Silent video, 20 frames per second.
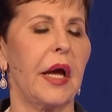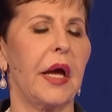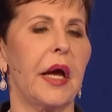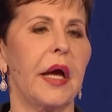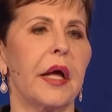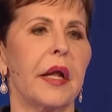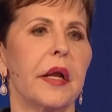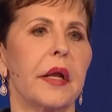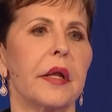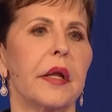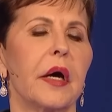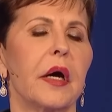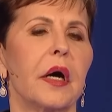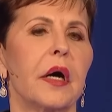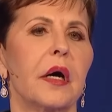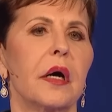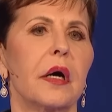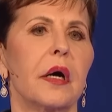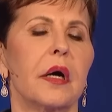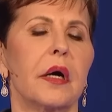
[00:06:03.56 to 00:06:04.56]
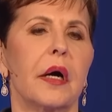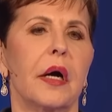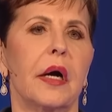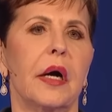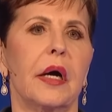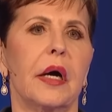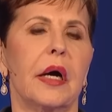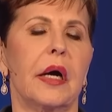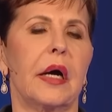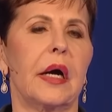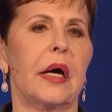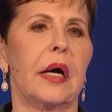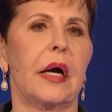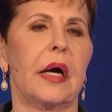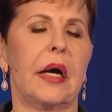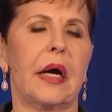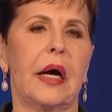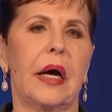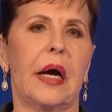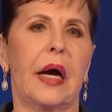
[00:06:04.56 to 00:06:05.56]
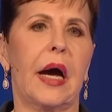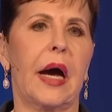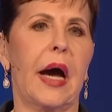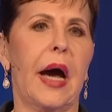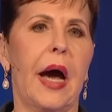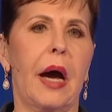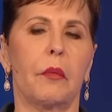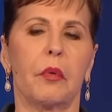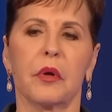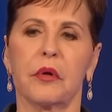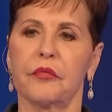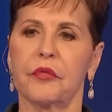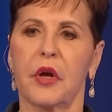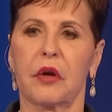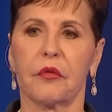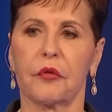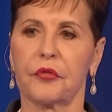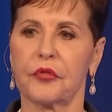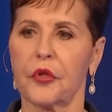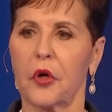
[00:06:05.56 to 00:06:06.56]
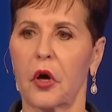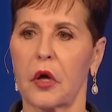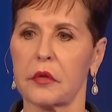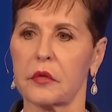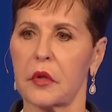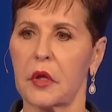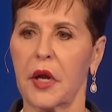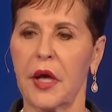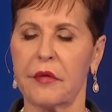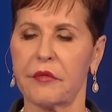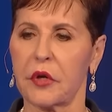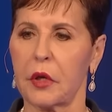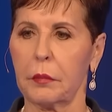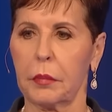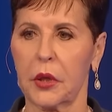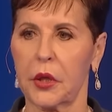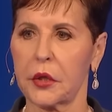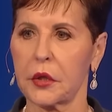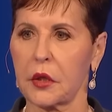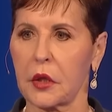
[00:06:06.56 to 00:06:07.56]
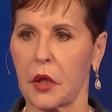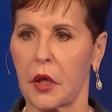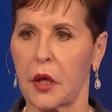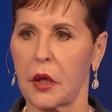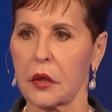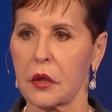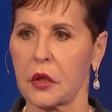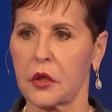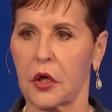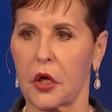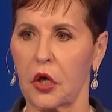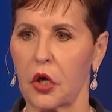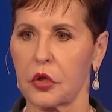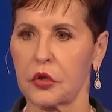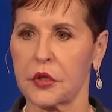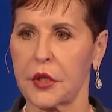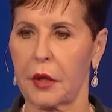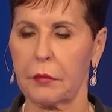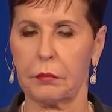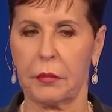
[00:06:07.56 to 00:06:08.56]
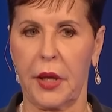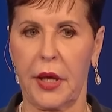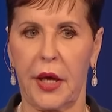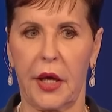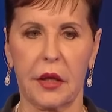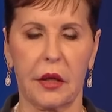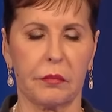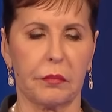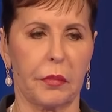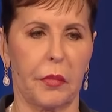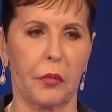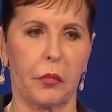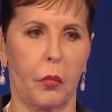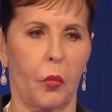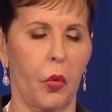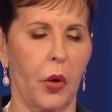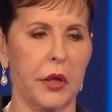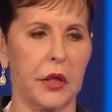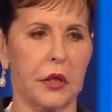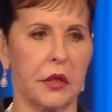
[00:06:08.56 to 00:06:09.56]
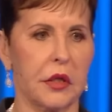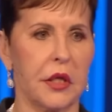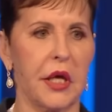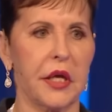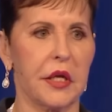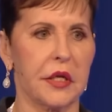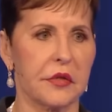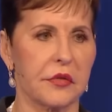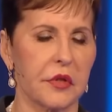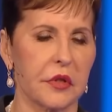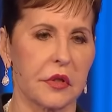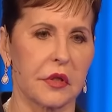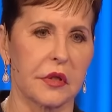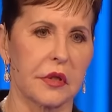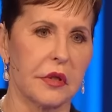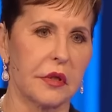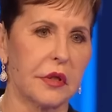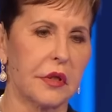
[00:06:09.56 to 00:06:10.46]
And uh, I would have never thought that having a blood clot could hurt that bad, but what it did is it